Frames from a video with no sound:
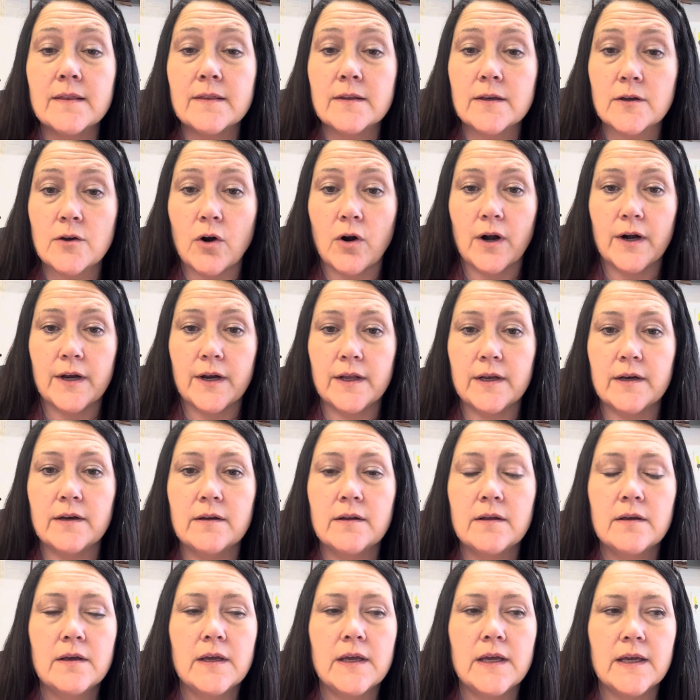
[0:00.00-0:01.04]
the
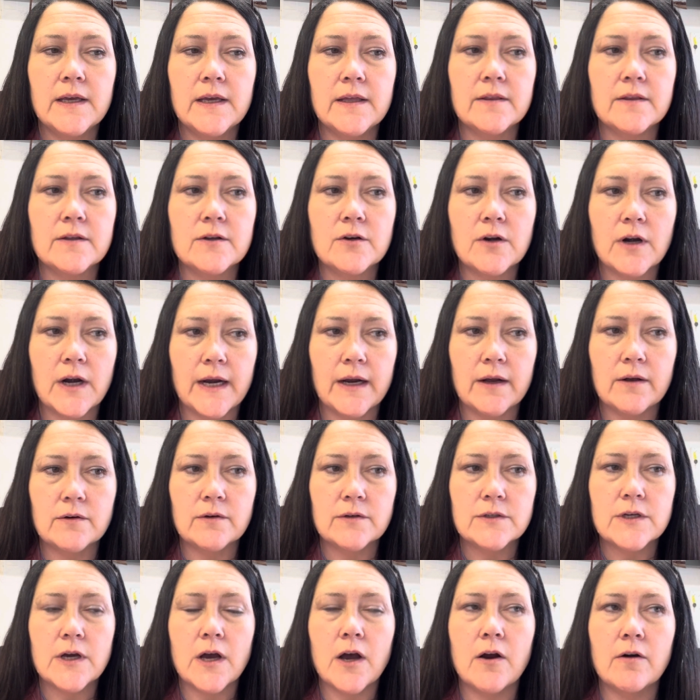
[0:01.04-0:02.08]
garden, in the
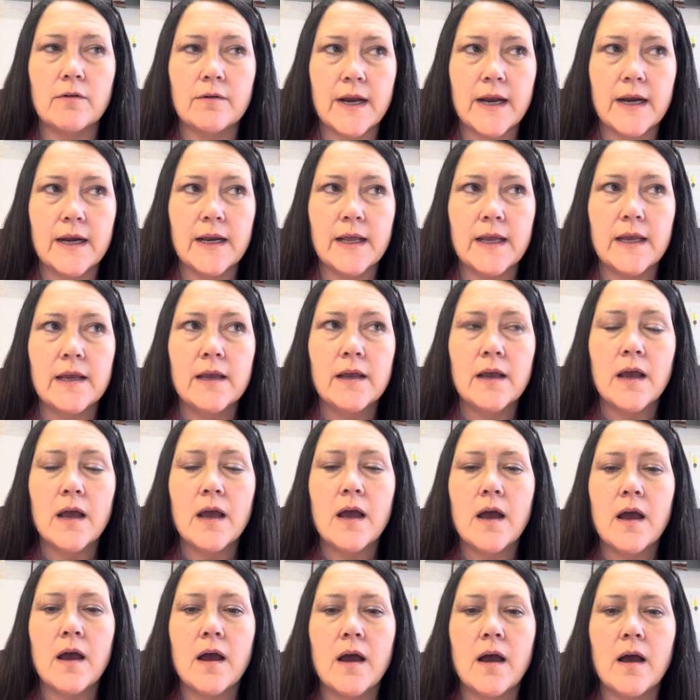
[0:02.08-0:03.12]
ground already.
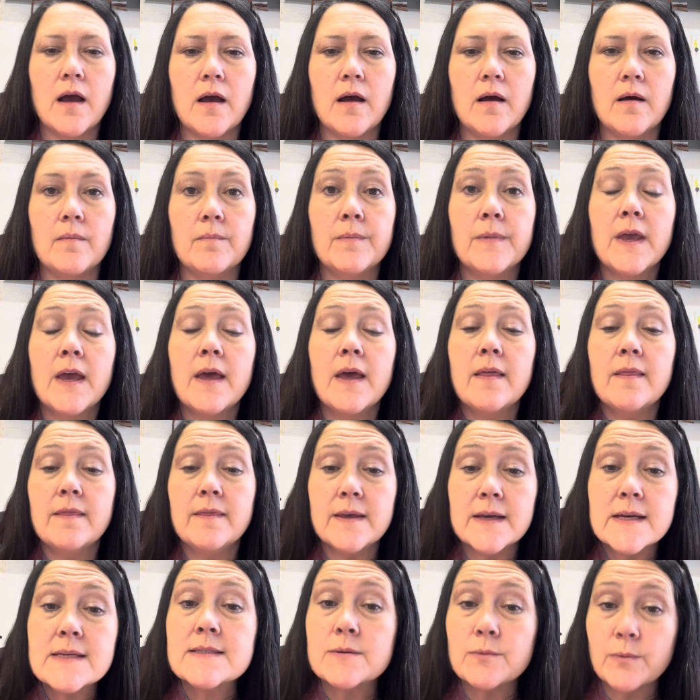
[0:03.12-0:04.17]

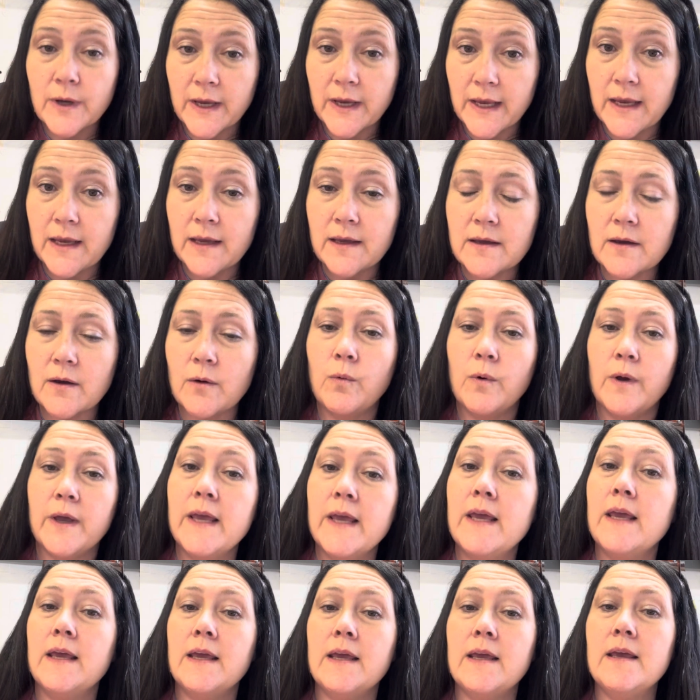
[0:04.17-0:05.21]
This week,
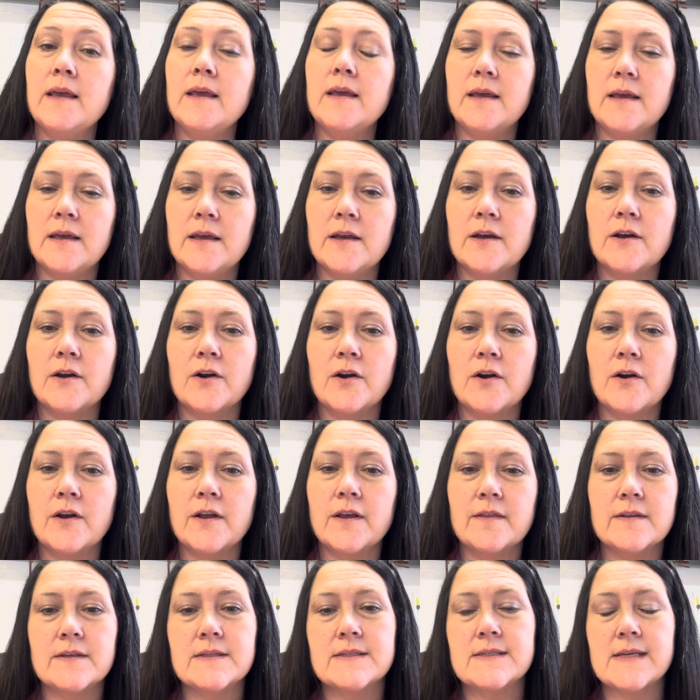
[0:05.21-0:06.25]
we here
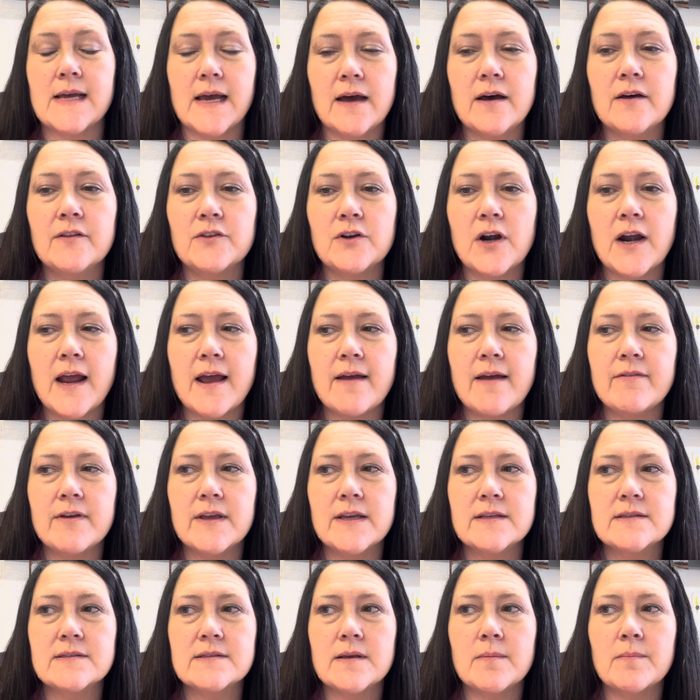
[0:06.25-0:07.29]
in the South are
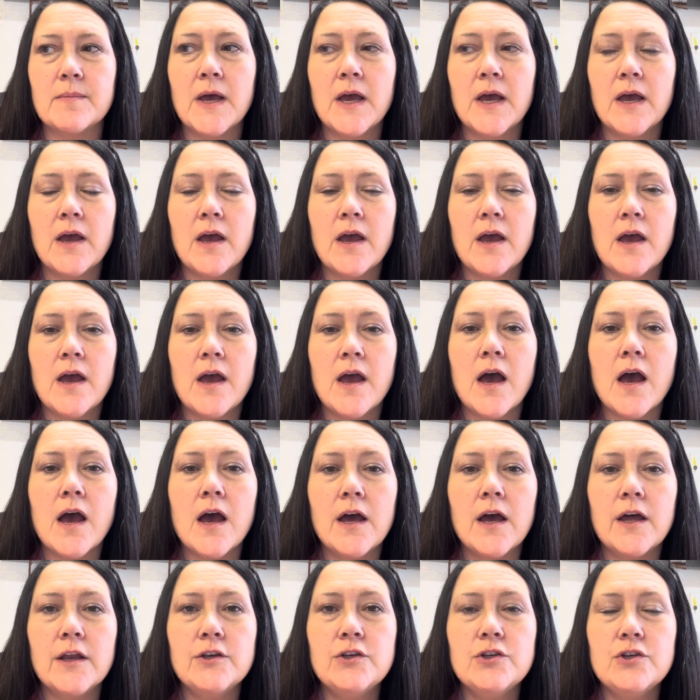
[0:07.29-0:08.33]
having some
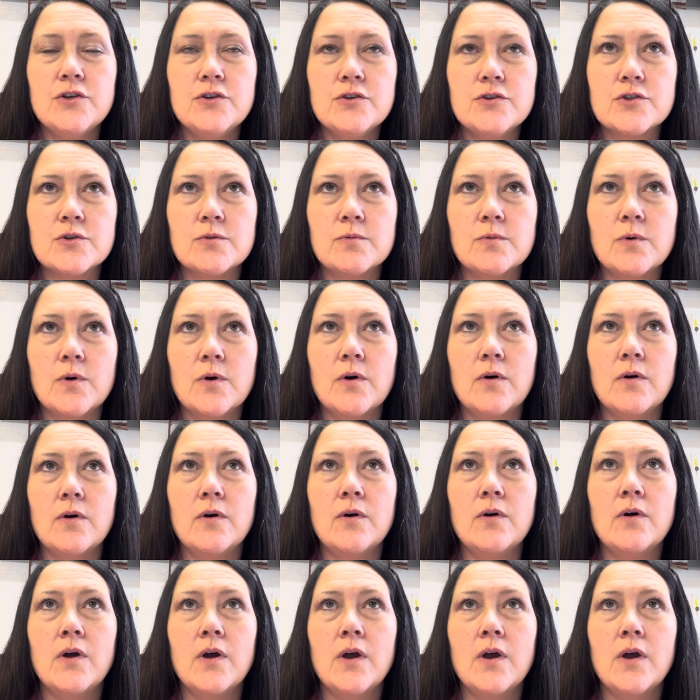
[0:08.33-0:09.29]
unusually